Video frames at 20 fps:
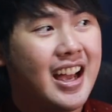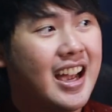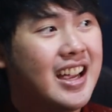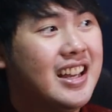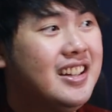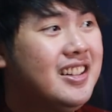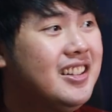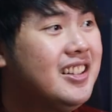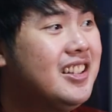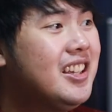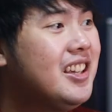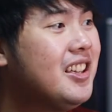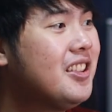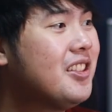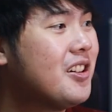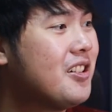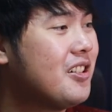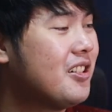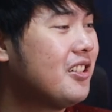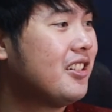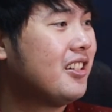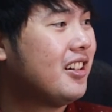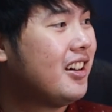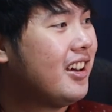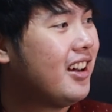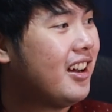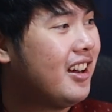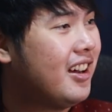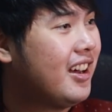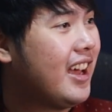I neither
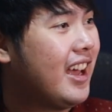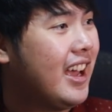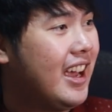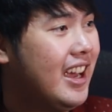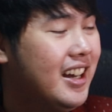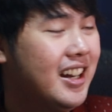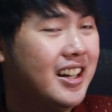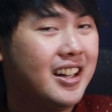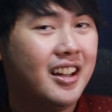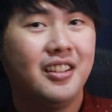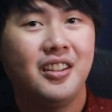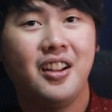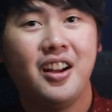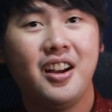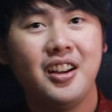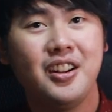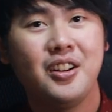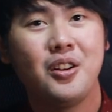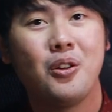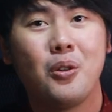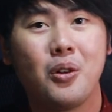uh, hate it a lot